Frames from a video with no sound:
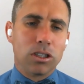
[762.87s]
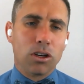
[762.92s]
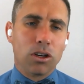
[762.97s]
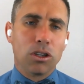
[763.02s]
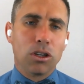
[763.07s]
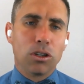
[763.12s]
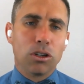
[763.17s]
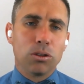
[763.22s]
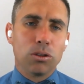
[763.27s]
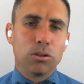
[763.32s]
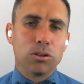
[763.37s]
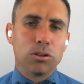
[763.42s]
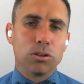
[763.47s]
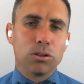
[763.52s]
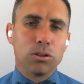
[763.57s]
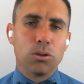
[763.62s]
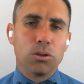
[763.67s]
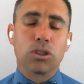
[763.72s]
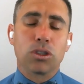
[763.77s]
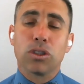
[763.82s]

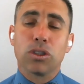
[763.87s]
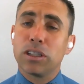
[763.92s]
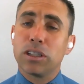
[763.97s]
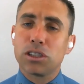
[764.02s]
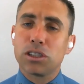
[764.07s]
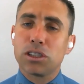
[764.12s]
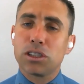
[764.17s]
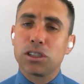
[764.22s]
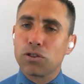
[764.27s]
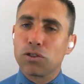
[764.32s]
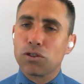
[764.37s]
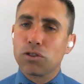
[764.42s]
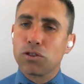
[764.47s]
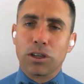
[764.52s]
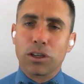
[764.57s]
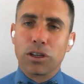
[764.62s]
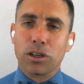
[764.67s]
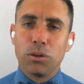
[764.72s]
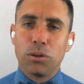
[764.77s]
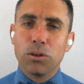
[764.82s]
do clinicians from
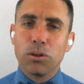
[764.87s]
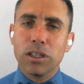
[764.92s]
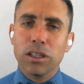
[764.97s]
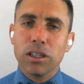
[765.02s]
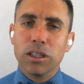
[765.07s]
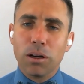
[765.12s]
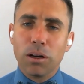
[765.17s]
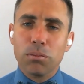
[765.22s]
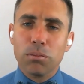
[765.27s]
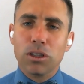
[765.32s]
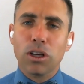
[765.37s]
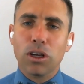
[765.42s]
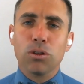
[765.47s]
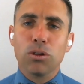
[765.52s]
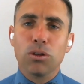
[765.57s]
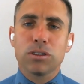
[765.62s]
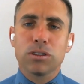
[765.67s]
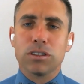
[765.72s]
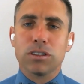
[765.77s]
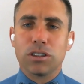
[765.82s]
around the community come to
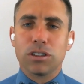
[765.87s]
those?